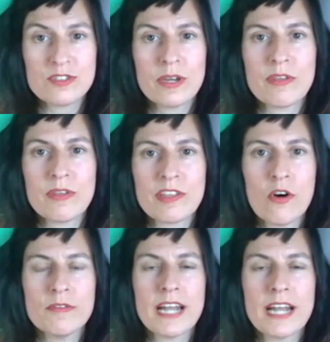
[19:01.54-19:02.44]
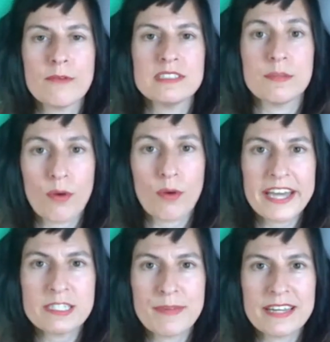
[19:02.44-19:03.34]
was doing with COVID, I was
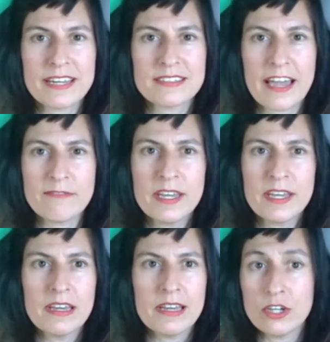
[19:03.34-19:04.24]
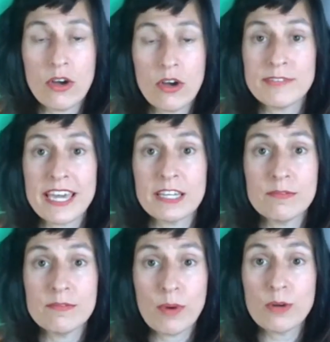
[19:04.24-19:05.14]
surprised because I've
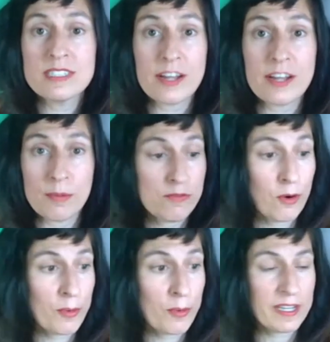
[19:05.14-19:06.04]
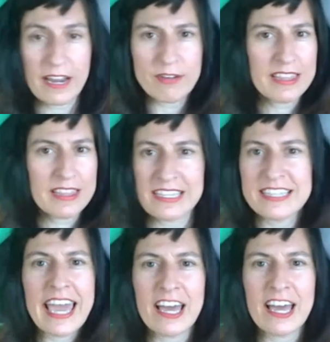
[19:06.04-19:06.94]
taken boats there before where
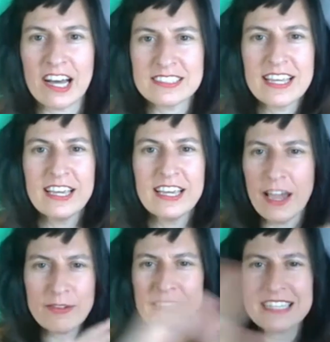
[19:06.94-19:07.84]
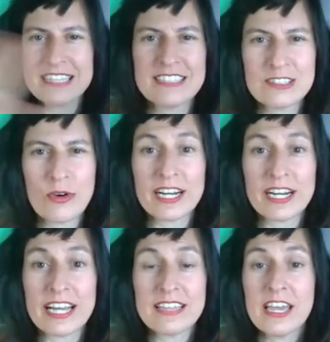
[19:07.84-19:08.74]
everything's chaos, everything's
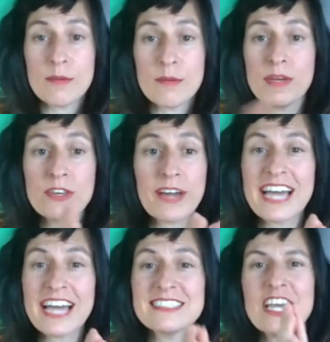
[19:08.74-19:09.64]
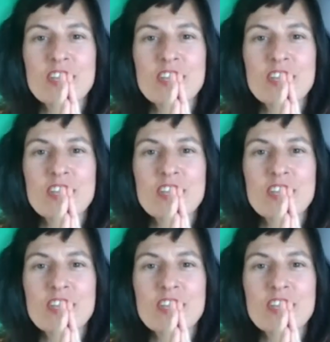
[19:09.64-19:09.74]
disorganized. But you guys,